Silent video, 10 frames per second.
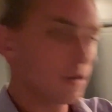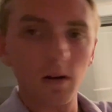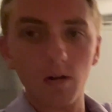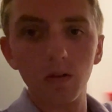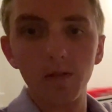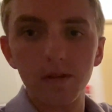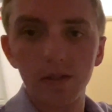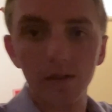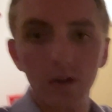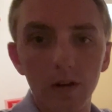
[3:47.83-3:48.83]
All of this
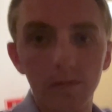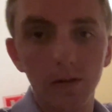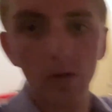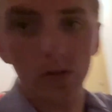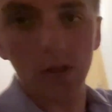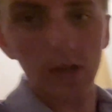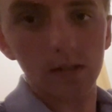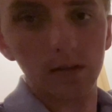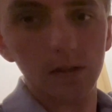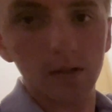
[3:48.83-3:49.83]
stuff goes to
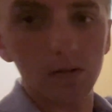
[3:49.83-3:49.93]
Escondido